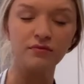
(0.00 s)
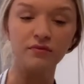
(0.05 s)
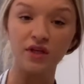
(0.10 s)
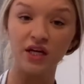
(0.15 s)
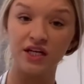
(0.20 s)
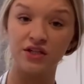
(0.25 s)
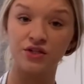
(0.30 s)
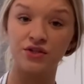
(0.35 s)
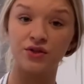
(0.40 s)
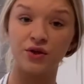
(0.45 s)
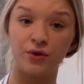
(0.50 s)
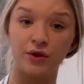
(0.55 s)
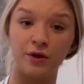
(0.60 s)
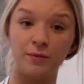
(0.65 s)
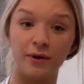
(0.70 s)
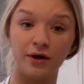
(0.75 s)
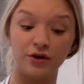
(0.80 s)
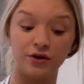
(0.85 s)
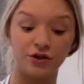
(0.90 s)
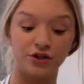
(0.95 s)
and slowly
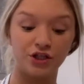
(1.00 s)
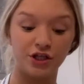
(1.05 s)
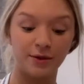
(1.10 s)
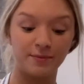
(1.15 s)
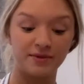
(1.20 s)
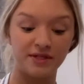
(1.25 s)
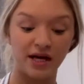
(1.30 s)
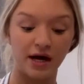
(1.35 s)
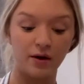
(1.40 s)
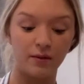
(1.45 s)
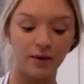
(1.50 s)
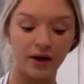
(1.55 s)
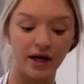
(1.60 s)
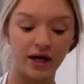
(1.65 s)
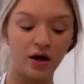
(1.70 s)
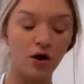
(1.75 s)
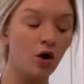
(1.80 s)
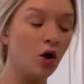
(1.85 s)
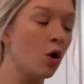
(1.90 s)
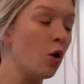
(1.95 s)
melt your chips that
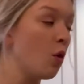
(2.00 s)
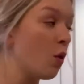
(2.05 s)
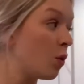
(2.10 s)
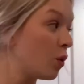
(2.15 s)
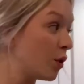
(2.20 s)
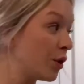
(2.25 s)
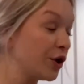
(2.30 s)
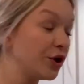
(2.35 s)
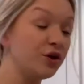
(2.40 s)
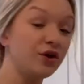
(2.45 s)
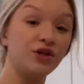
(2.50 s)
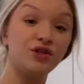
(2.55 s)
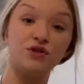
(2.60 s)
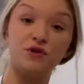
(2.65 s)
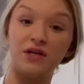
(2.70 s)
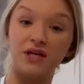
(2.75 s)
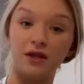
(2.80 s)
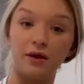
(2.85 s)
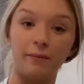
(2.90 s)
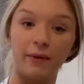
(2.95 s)
way. Or you can do
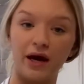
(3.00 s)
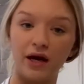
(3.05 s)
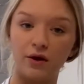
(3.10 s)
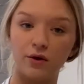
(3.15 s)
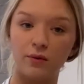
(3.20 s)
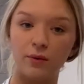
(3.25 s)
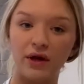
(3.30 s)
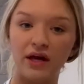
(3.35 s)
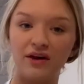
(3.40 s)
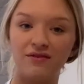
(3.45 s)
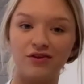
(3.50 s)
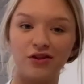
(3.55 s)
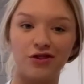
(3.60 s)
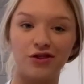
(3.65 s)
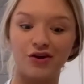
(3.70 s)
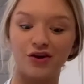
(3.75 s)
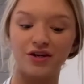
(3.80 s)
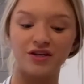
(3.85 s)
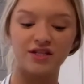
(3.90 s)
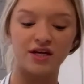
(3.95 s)
it in the microwave in
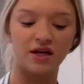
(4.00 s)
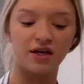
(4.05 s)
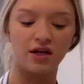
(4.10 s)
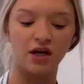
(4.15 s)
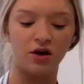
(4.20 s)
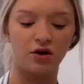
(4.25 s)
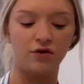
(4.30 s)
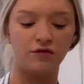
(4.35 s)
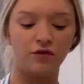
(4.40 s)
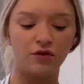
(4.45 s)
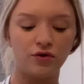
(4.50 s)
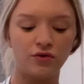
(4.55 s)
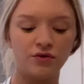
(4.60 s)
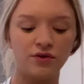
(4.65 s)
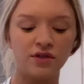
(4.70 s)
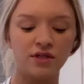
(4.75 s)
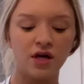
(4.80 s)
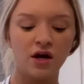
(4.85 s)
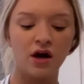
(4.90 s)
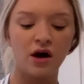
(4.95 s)
30-second
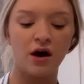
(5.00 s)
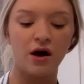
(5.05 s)
intervals.